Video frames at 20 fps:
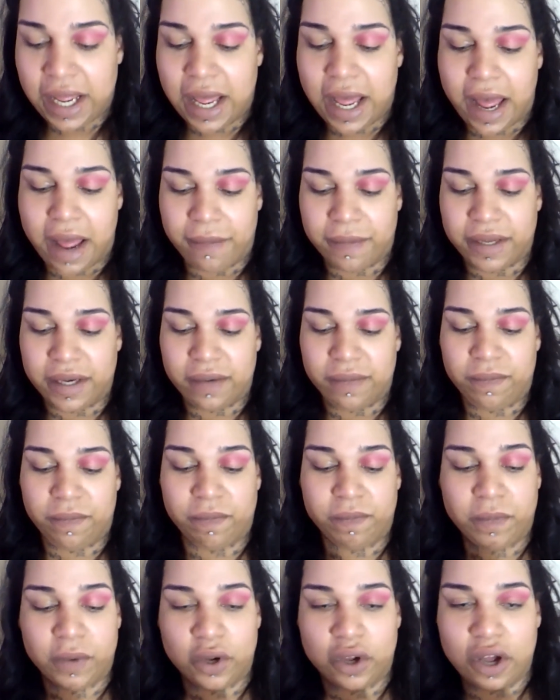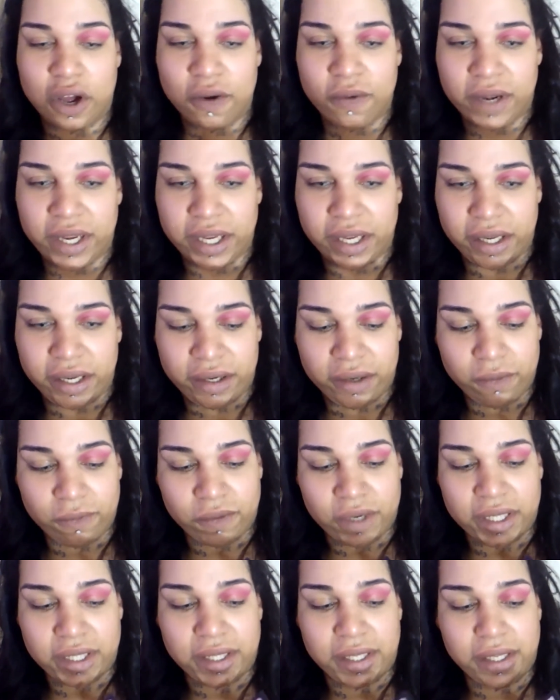I'm going to go in
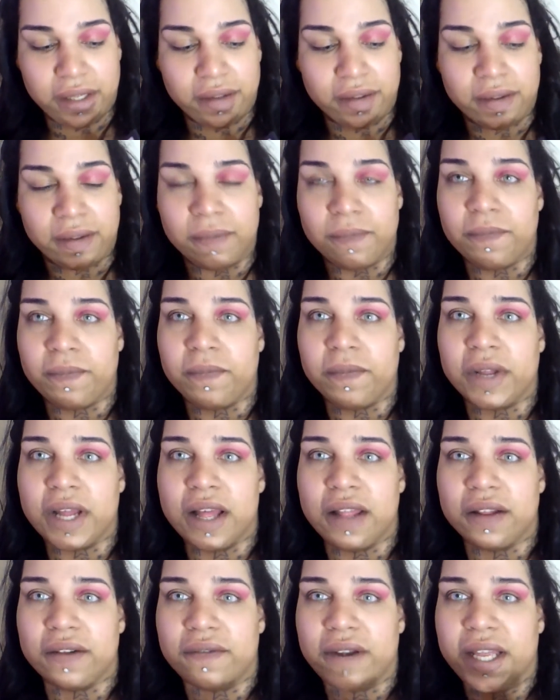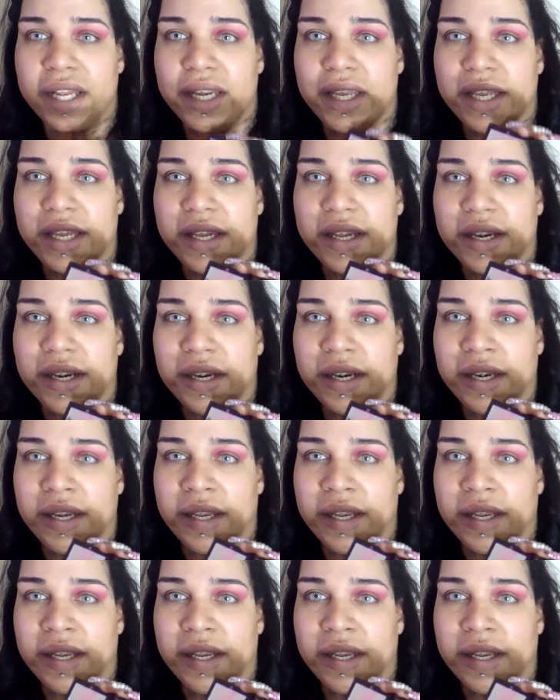with this color right here.